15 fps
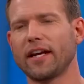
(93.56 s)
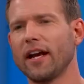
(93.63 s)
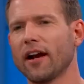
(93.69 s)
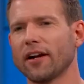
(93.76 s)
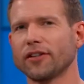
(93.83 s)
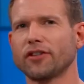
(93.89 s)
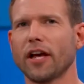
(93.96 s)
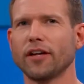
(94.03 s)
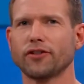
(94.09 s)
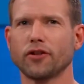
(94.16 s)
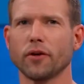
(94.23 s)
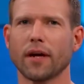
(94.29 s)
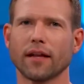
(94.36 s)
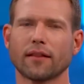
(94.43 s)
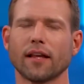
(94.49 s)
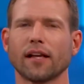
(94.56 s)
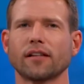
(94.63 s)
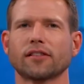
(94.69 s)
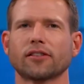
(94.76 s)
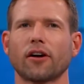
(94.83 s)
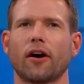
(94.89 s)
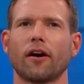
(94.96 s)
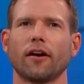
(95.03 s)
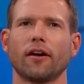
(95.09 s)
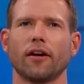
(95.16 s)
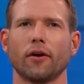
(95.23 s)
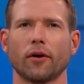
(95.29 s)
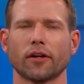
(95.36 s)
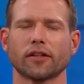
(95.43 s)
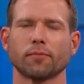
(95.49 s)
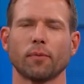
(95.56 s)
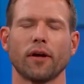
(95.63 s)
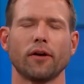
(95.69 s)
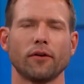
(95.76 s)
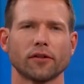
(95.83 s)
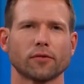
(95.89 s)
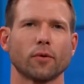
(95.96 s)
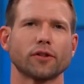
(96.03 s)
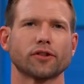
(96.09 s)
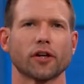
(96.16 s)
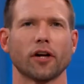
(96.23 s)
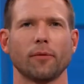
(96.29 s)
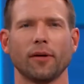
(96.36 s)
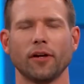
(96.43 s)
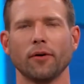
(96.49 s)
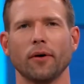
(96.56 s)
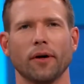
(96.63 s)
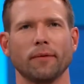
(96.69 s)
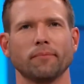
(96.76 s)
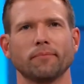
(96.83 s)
Kian, as, as, you get things started here, explain to us what you're going to be doing.